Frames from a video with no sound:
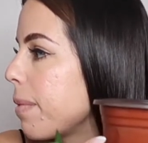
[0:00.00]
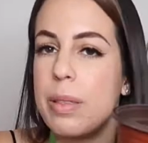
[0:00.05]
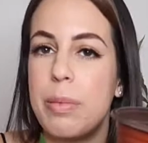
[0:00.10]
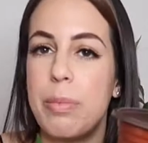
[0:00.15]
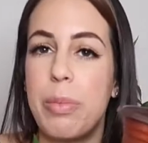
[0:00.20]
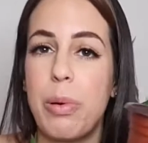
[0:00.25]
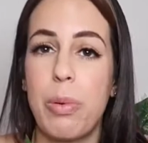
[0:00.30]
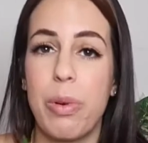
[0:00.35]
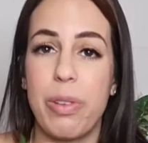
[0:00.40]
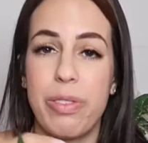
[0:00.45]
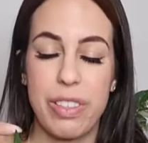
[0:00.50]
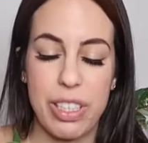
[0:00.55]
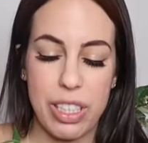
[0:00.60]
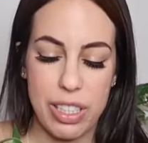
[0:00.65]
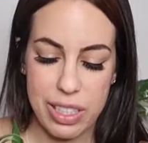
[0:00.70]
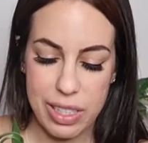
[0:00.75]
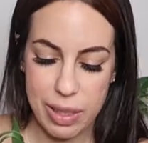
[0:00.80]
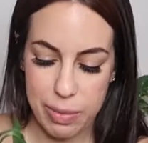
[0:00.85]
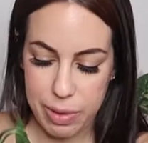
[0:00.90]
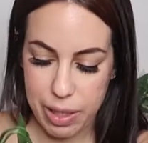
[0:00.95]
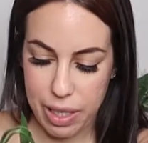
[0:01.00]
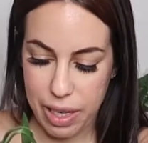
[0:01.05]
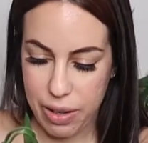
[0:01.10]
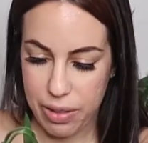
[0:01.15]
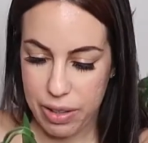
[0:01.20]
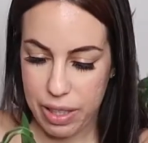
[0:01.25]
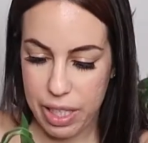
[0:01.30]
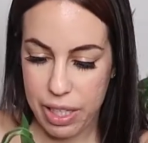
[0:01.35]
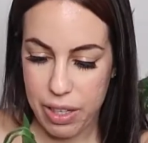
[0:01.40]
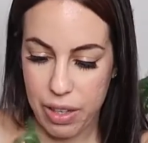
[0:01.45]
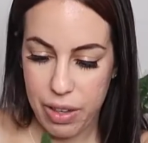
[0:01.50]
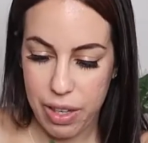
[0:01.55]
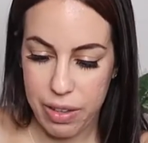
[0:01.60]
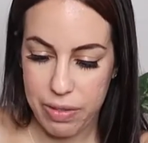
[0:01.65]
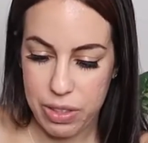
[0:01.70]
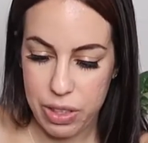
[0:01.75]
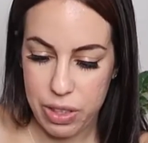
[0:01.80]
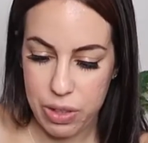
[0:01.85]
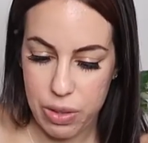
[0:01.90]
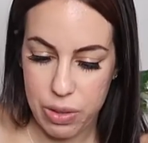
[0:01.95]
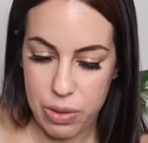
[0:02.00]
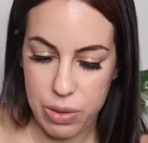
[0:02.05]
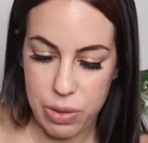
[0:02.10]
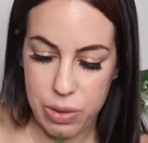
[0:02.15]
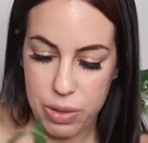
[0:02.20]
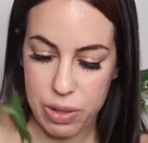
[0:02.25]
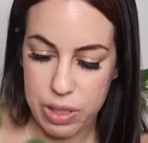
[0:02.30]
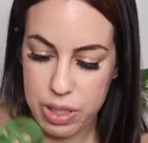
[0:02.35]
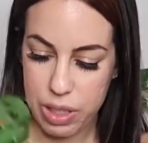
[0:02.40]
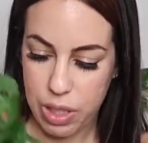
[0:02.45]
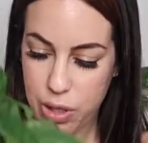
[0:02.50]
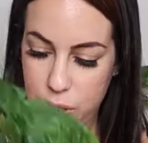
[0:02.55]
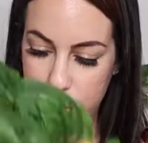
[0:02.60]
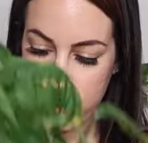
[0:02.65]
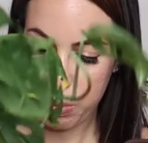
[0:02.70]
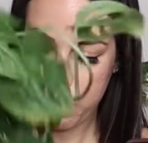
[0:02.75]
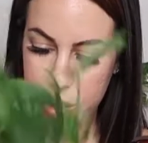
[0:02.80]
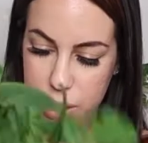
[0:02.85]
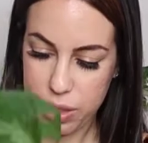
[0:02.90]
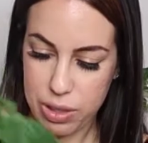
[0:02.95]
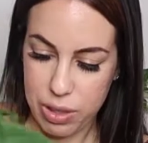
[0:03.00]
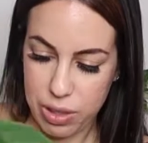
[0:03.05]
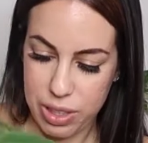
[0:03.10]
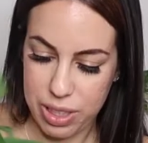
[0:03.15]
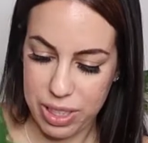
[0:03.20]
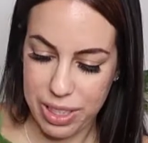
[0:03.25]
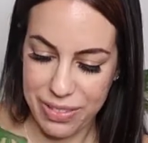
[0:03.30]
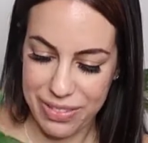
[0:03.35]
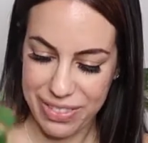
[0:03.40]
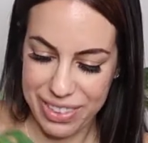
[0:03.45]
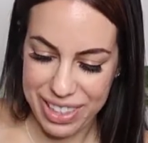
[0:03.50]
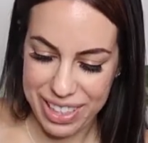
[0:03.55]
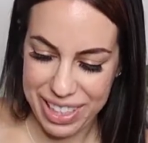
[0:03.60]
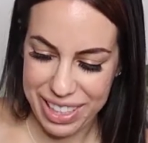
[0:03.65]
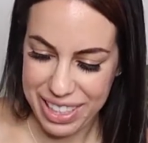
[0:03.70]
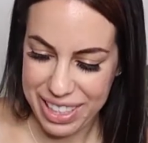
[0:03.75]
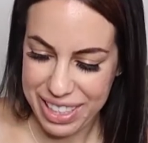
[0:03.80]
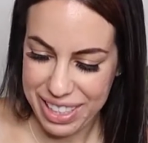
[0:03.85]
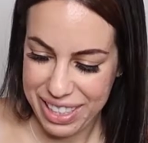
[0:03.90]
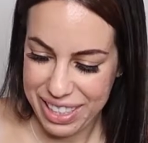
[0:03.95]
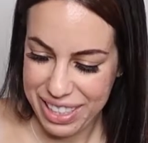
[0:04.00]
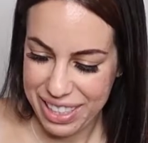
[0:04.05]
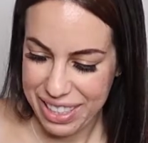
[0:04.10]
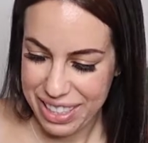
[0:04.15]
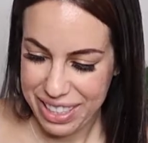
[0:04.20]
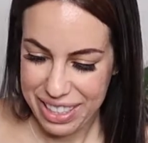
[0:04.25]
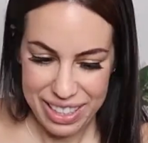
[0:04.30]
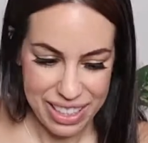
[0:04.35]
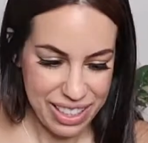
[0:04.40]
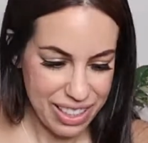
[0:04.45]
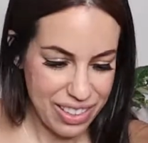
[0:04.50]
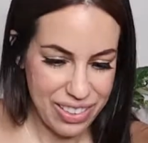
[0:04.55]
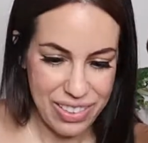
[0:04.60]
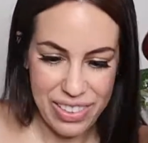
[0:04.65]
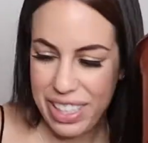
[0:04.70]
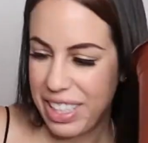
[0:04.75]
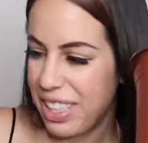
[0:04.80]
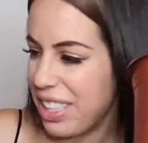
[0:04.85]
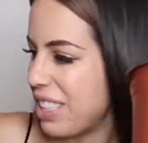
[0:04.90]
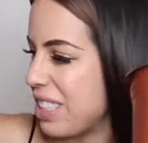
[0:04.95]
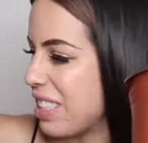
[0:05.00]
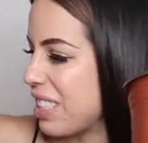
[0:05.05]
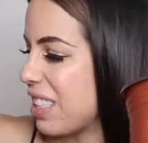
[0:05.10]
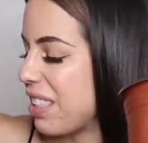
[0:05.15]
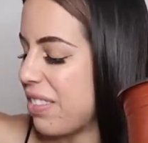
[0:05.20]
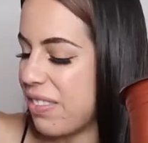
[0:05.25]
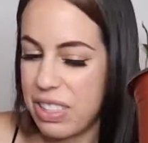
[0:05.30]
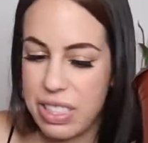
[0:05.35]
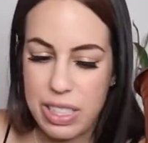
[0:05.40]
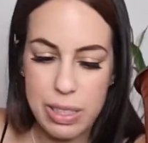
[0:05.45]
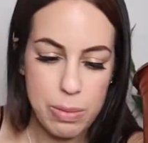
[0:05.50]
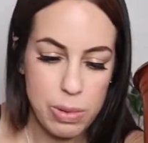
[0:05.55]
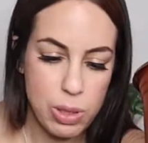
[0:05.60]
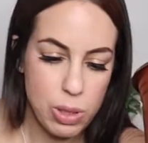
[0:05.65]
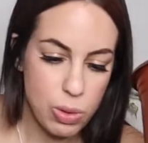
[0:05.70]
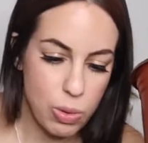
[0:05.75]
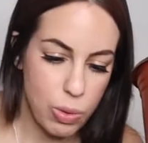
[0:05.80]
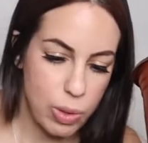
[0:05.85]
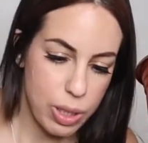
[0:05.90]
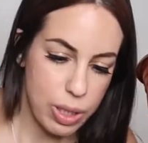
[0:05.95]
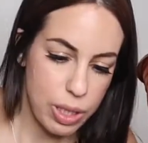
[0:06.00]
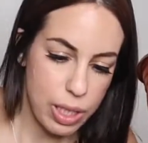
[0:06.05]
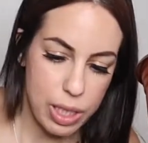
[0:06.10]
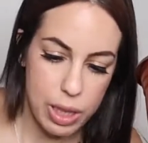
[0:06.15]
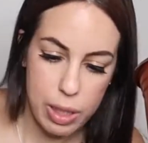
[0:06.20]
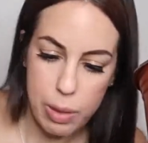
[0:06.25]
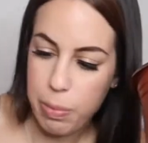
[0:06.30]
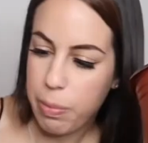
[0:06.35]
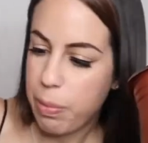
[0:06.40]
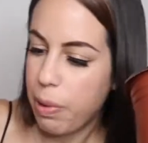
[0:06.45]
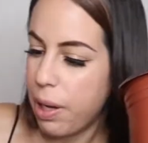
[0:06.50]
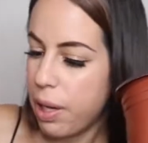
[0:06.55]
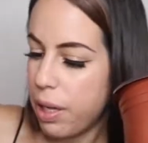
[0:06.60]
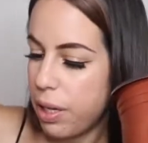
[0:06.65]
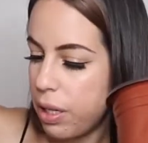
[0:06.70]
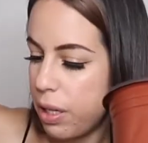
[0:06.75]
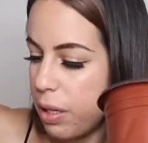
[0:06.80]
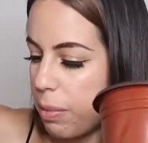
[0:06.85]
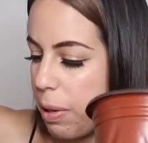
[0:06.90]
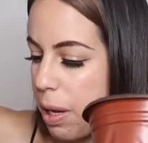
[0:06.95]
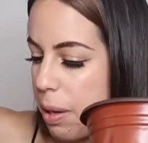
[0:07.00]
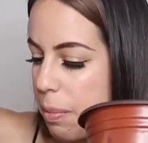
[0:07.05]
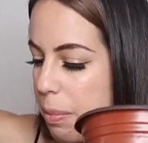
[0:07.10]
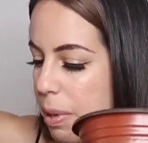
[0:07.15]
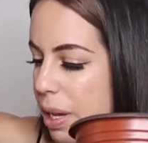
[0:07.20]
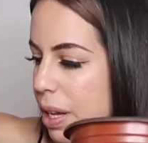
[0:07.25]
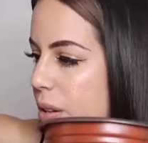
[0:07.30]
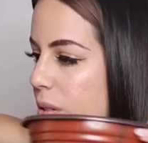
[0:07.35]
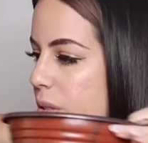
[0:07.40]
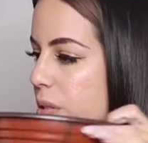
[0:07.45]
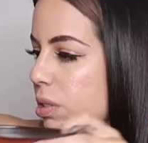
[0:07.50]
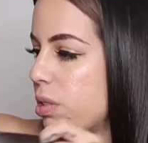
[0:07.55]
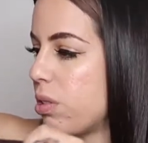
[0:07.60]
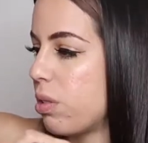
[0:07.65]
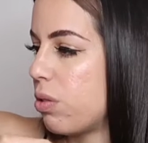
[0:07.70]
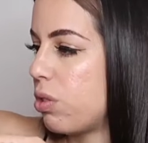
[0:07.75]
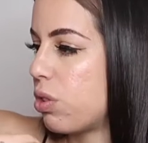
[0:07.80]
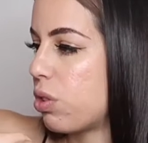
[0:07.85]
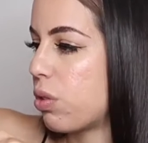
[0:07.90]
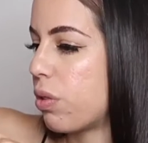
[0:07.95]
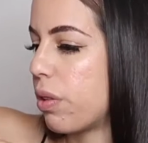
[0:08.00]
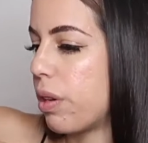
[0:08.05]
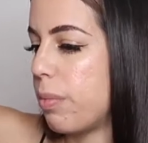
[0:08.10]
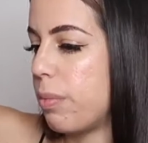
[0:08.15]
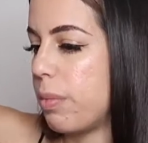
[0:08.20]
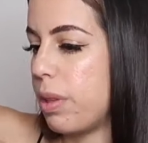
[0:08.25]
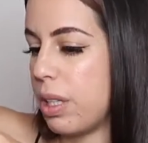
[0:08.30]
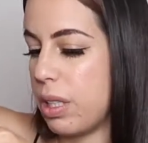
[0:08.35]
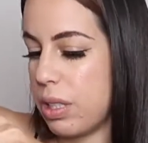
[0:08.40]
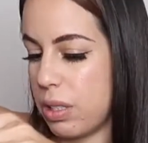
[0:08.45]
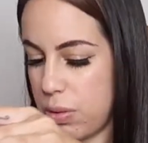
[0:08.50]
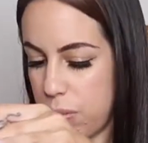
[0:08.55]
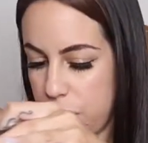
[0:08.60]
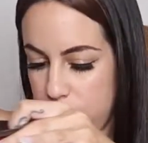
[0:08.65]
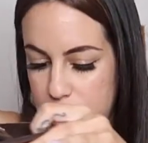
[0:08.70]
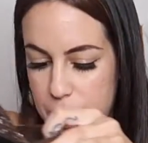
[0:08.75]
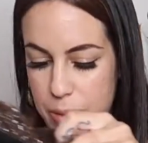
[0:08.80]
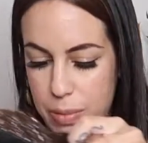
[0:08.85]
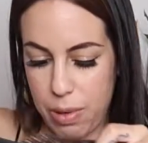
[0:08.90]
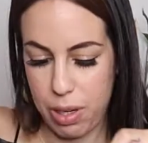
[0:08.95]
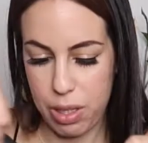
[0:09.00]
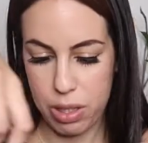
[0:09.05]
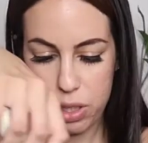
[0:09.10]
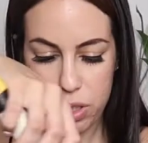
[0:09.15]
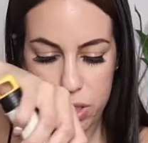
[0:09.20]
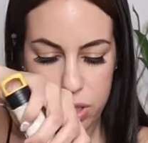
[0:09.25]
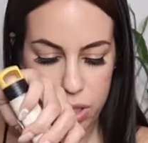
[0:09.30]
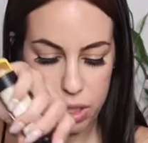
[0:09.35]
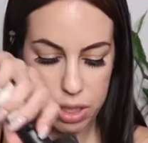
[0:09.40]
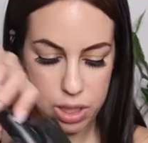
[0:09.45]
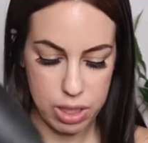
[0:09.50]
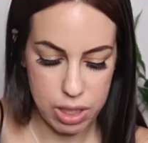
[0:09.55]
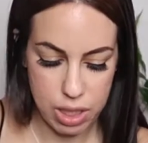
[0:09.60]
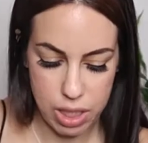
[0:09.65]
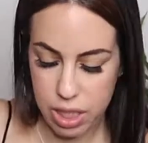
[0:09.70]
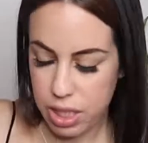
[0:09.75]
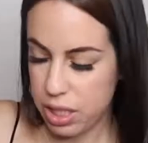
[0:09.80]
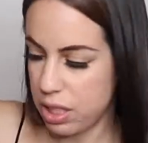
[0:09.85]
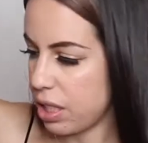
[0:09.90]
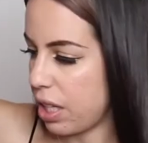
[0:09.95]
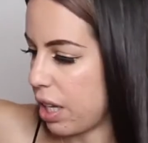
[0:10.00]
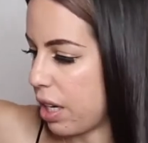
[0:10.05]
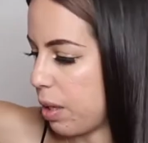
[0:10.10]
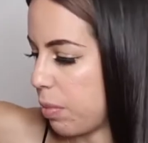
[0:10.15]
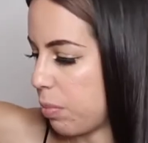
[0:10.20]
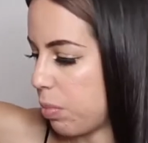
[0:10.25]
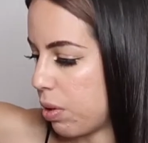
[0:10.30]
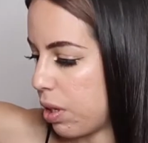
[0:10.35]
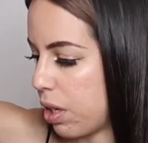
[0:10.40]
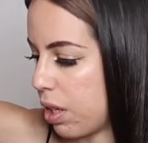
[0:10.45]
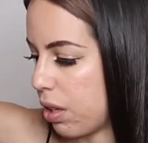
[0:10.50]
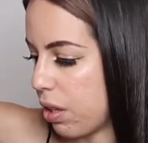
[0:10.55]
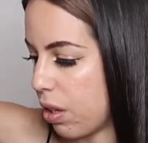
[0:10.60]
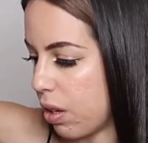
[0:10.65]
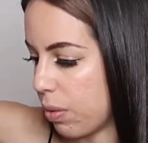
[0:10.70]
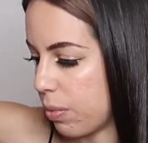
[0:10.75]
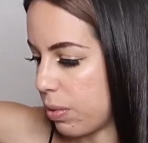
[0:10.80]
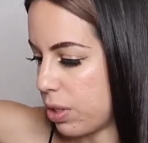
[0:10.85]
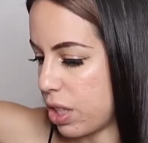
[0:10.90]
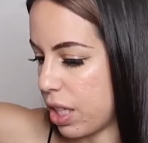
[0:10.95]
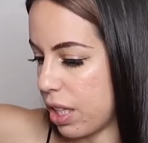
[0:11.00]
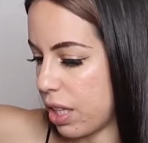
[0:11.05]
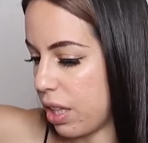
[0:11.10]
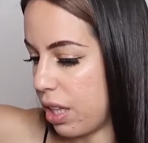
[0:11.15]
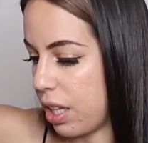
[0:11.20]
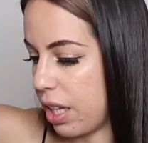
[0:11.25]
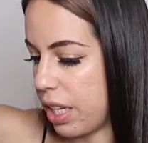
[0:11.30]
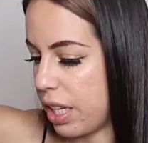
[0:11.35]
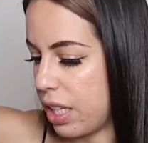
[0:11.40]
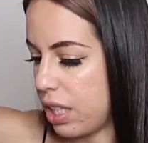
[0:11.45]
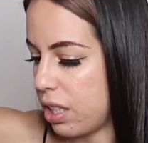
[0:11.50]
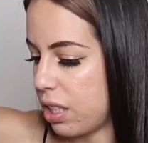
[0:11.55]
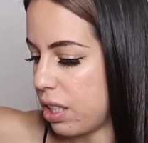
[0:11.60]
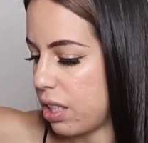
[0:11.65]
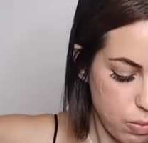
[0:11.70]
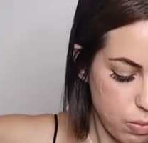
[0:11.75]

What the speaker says: But we'll figure something out later. I'll have to go to Home Goods or something. All right, let's give it some soil at the bottom. I may also trim this one. I'm not sure. It is getting pretty long, which I like.